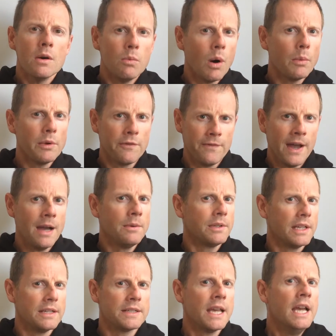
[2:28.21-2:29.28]
what we found
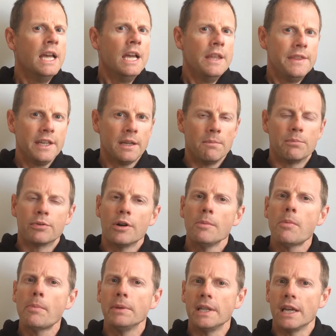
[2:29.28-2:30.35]
is they can
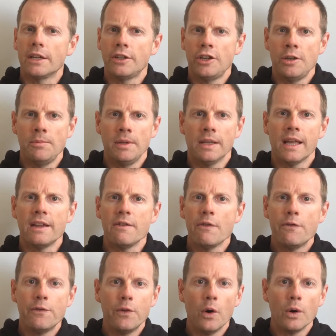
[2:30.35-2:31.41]
probably accumulate
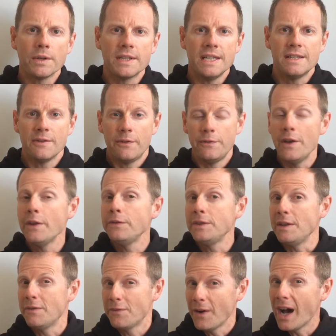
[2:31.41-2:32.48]
40 to
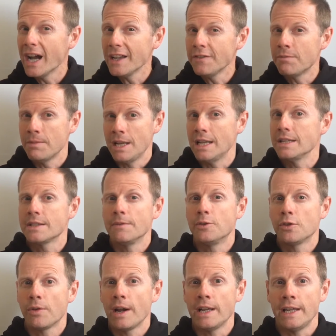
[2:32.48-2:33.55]
55 minutes of
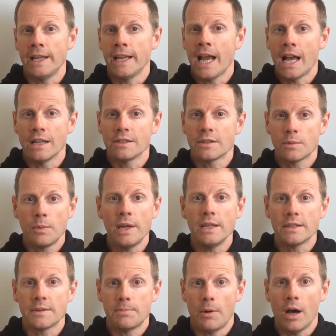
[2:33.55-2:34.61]
training at
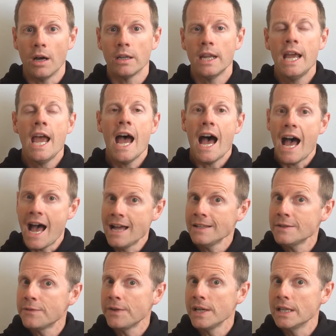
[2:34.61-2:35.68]
sweet spot
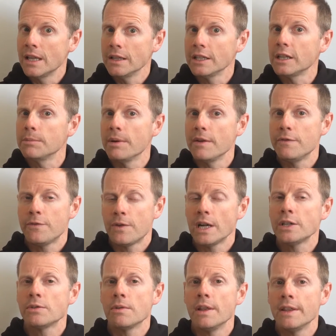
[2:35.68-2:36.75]
and feel a little bit
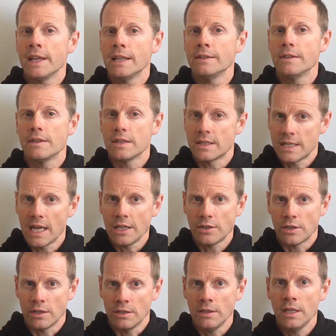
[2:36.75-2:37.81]
fresher at the end of the
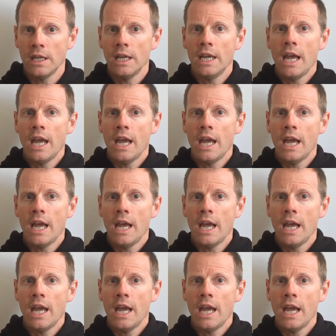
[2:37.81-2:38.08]
session.